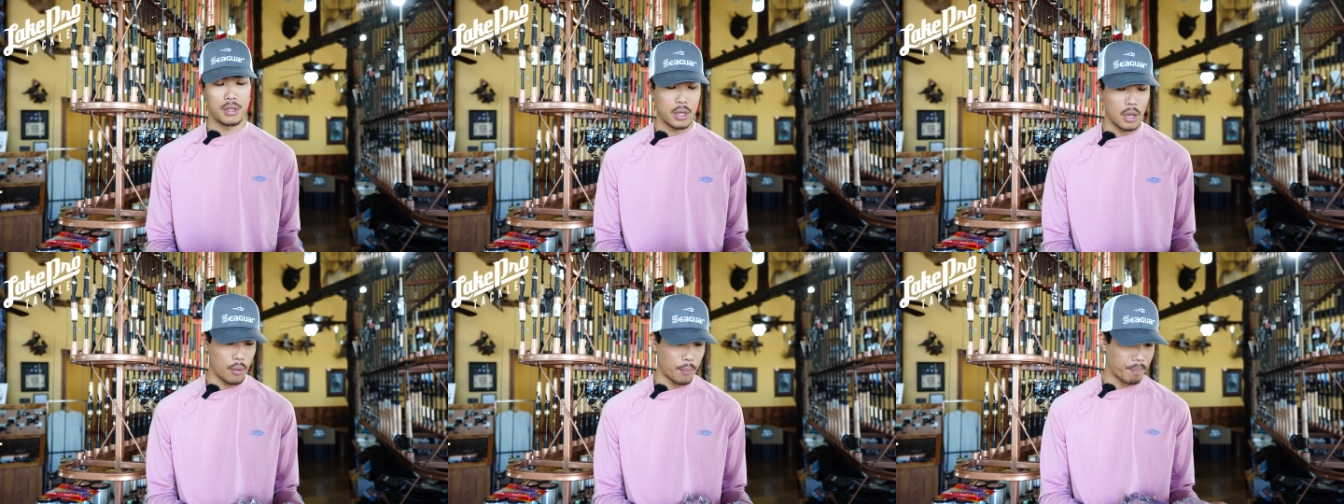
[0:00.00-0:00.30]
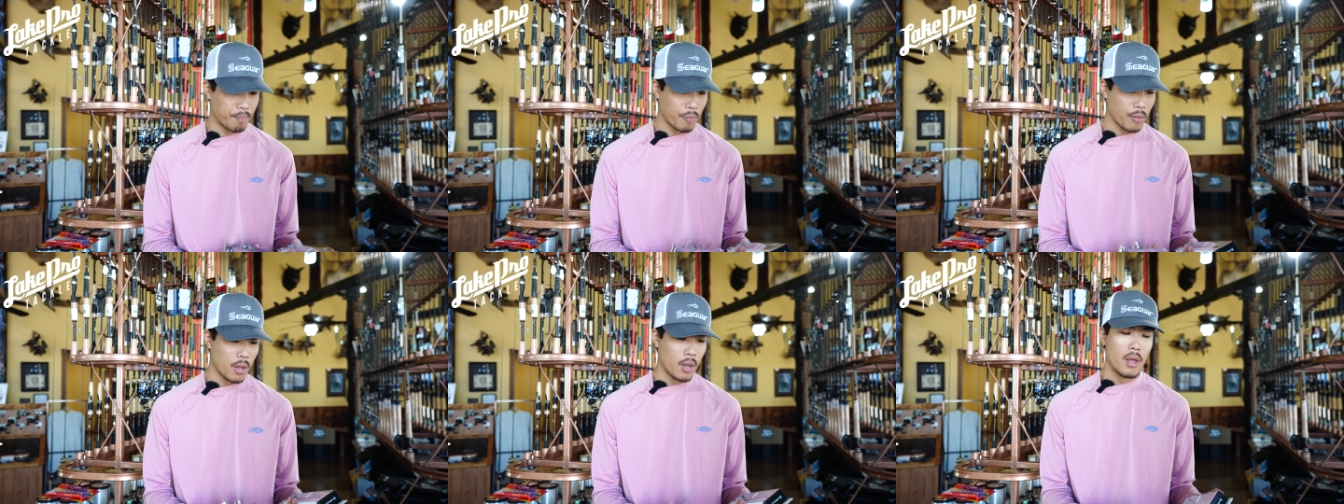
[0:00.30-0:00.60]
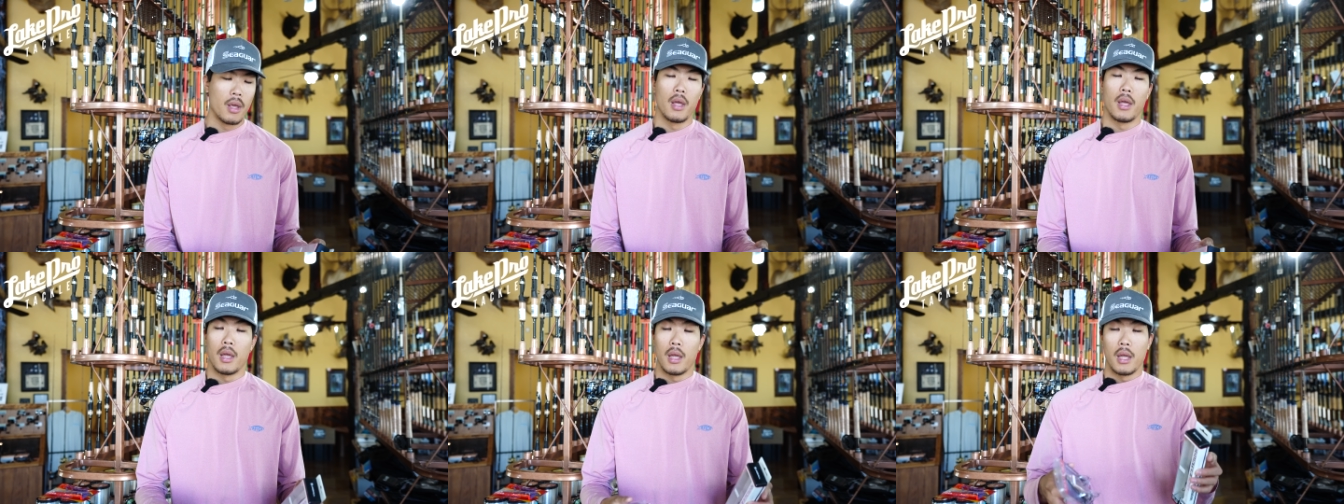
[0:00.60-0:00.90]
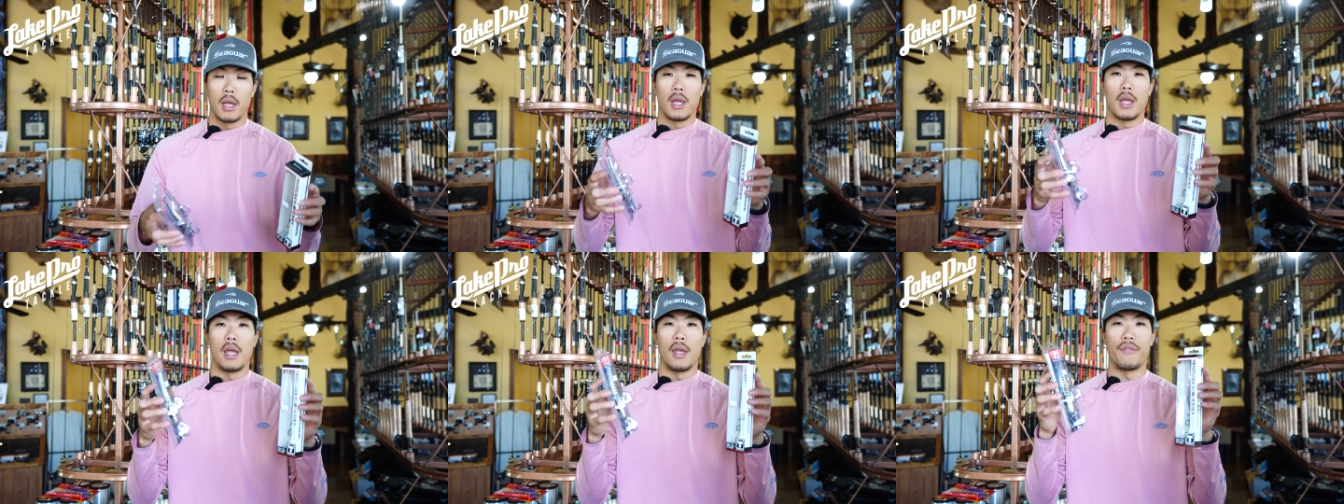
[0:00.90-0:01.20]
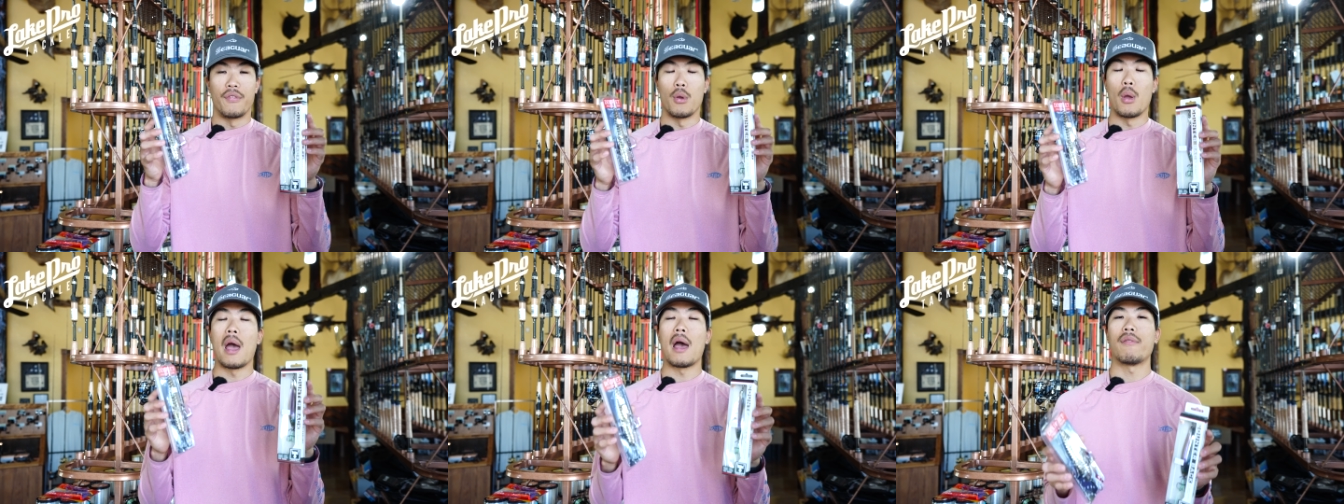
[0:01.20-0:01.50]
So
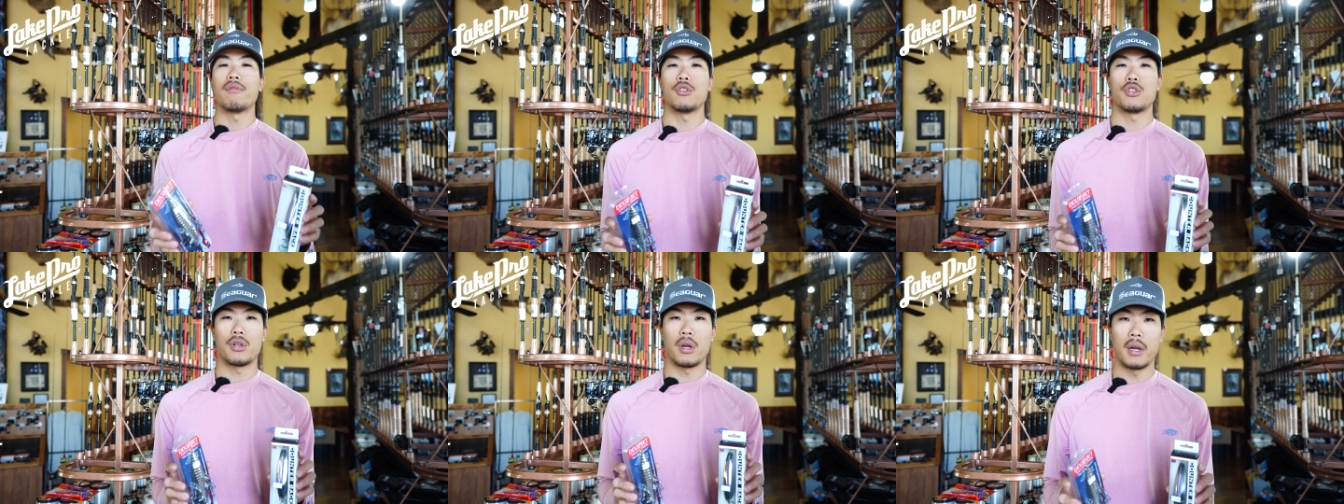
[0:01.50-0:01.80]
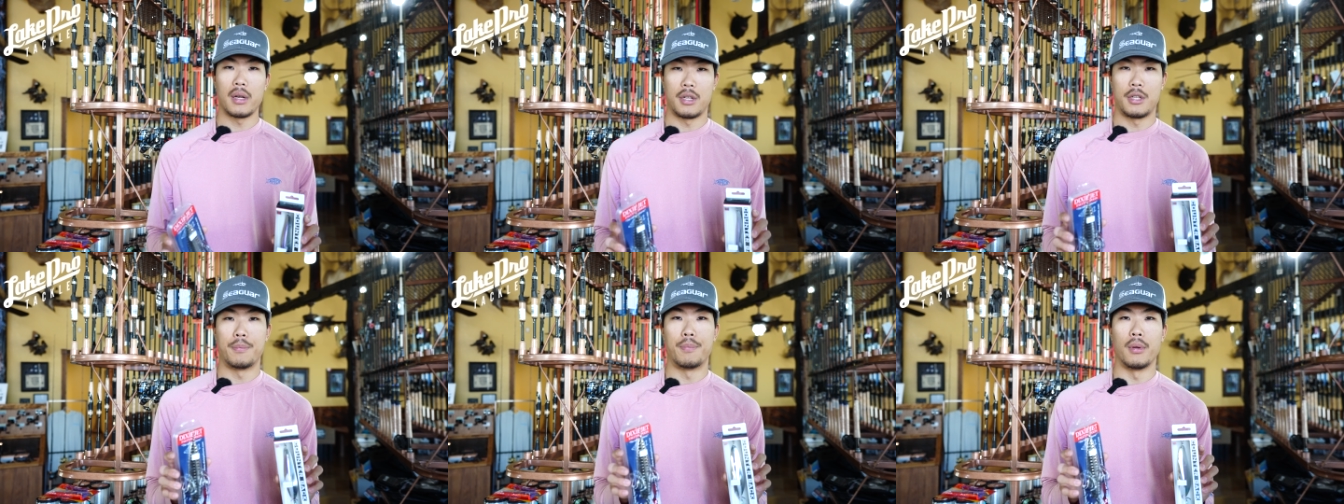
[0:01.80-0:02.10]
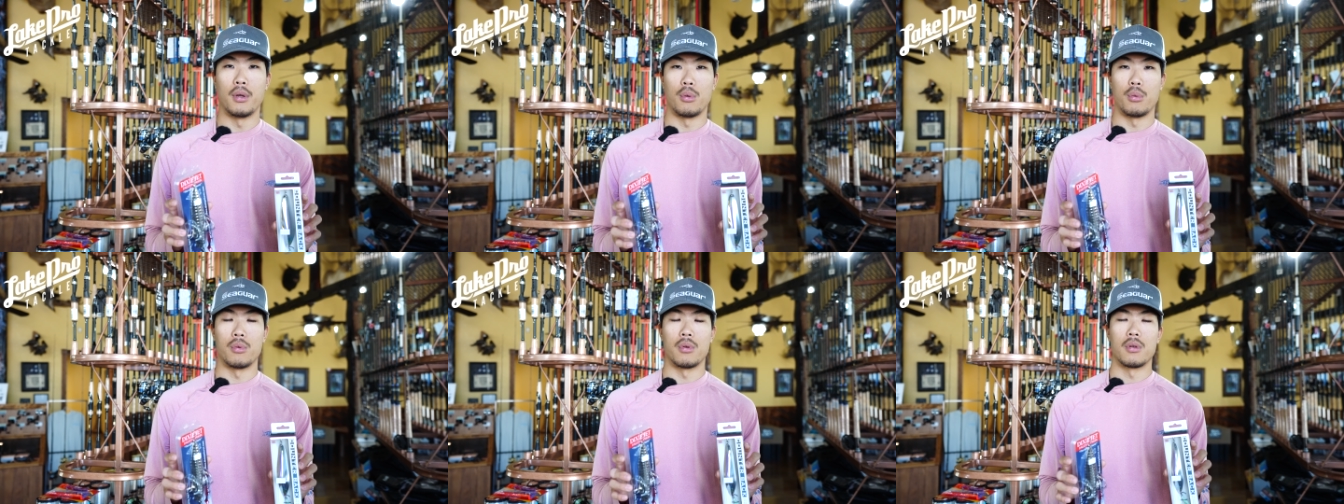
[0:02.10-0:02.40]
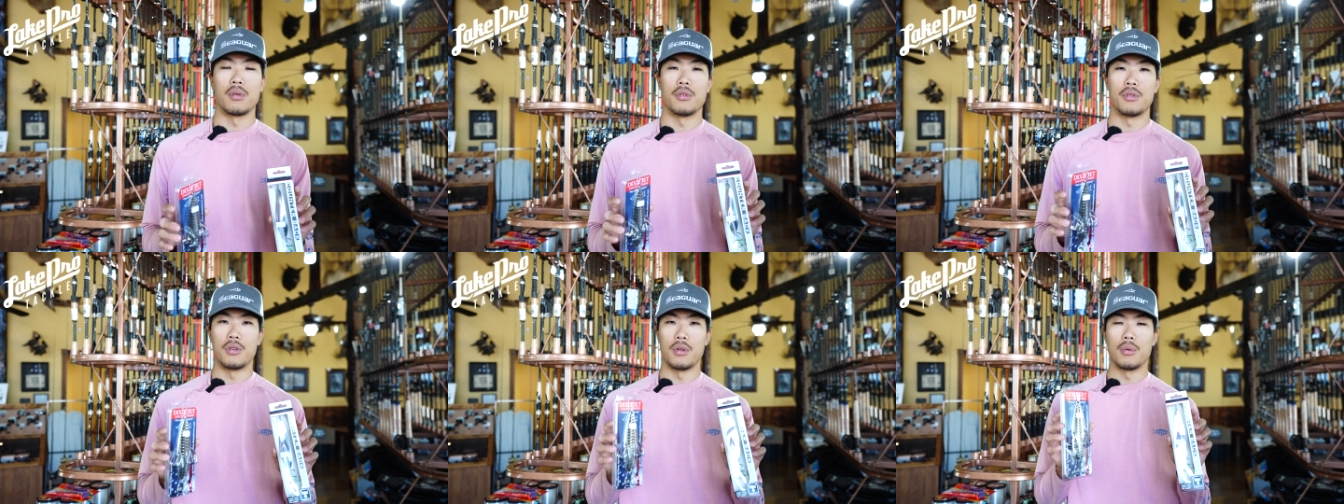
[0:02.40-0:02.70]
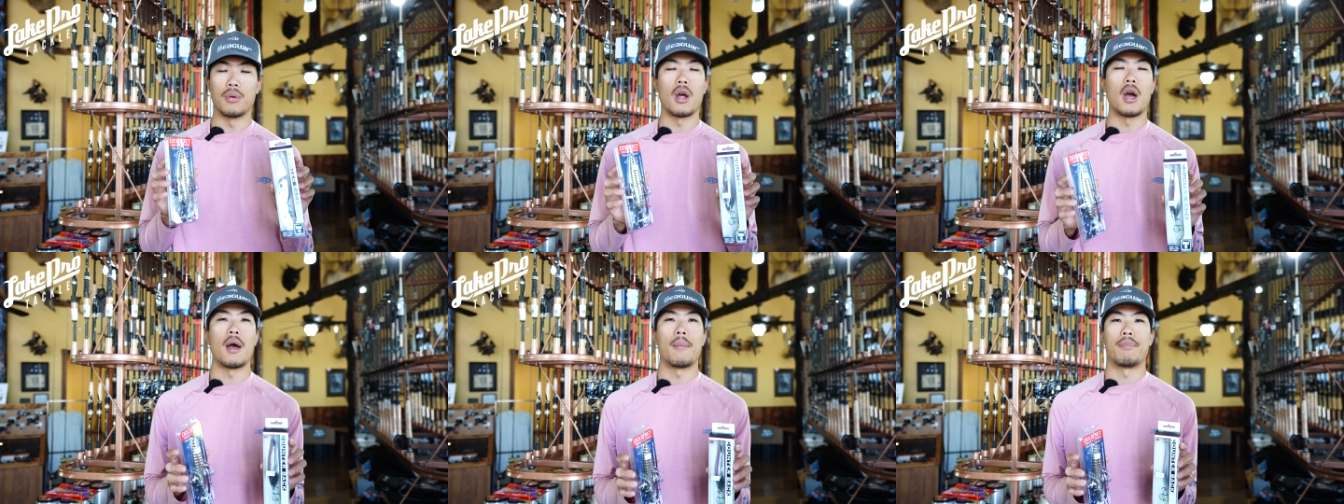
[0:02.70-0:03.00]
if you haven't tried a spoon, do
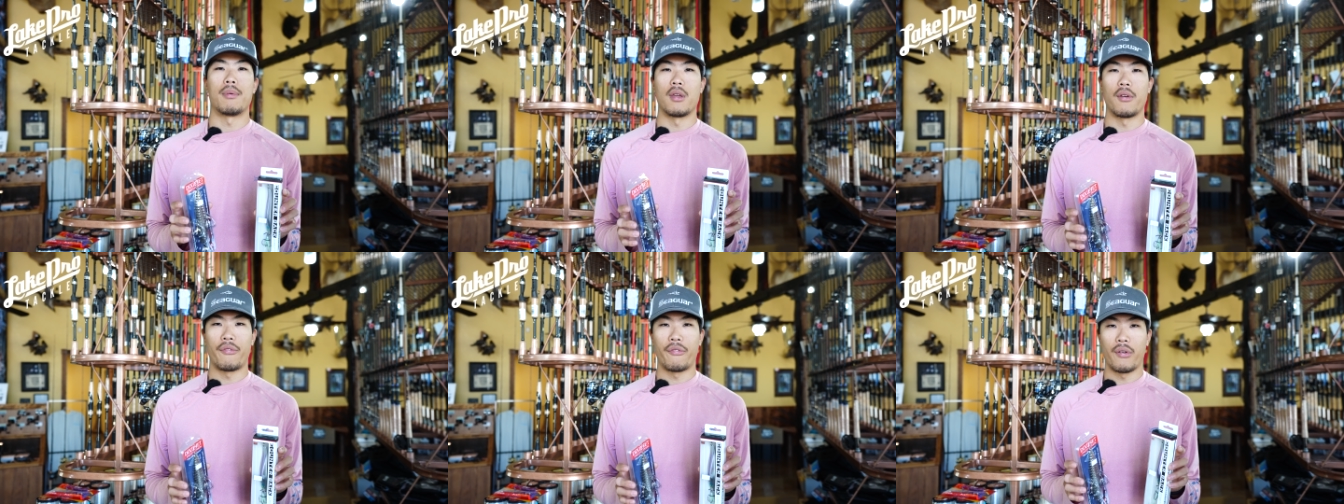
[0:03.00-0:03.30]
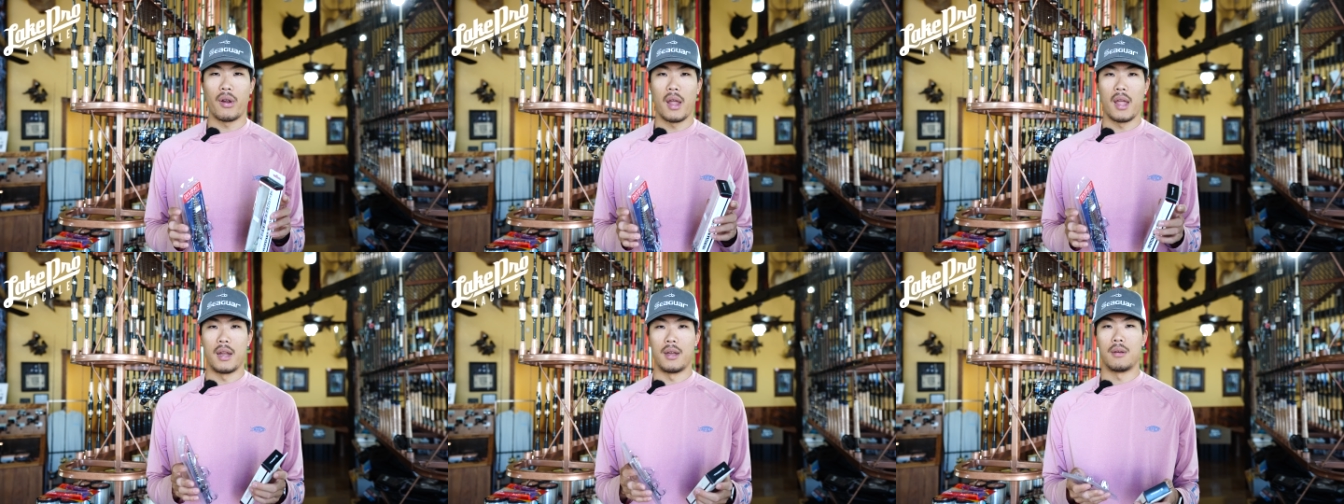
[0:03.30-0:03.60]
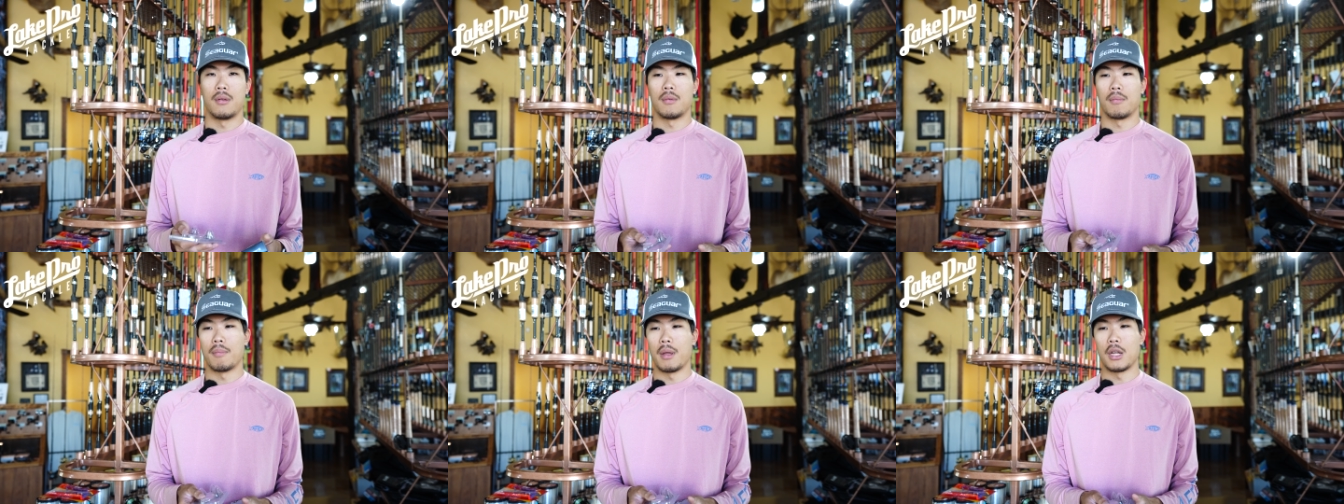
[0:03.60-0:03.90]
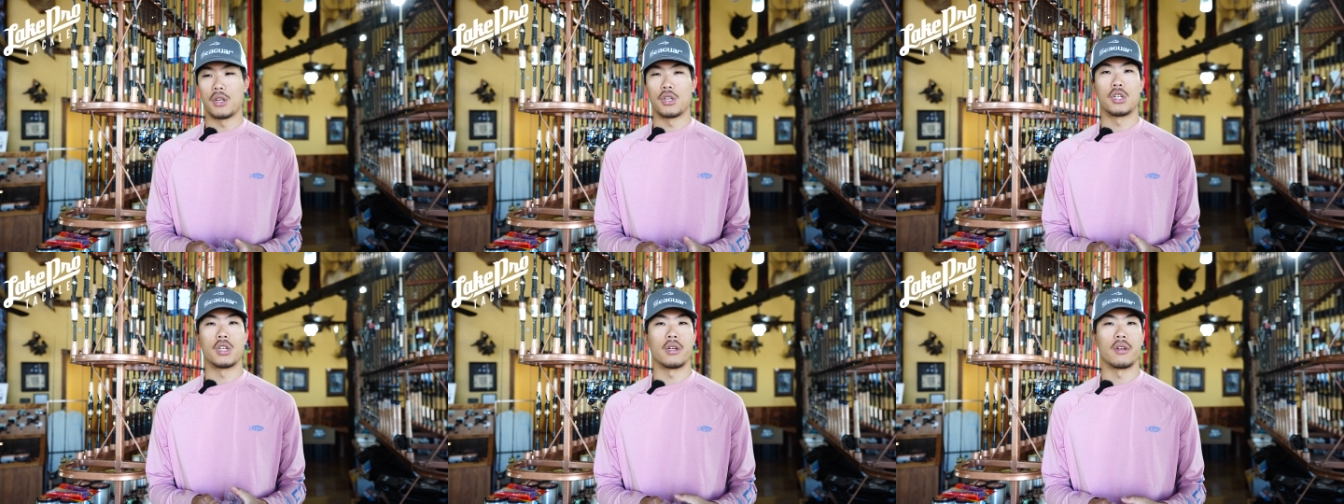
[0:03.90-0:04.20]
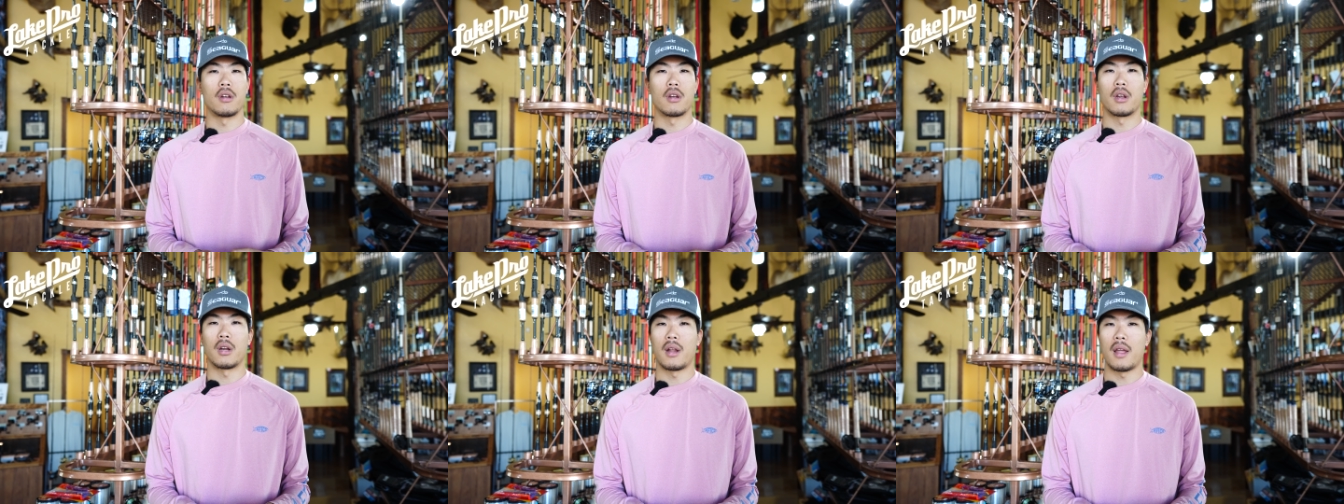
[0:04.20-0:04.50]
not be afraid. Make sure
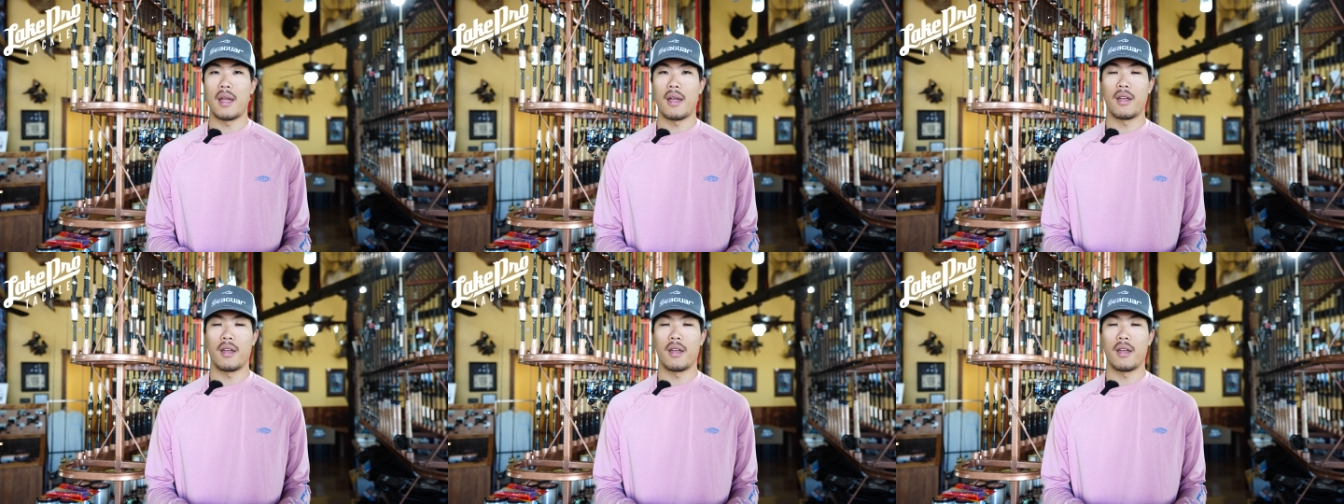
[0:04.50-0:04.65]
you're gonna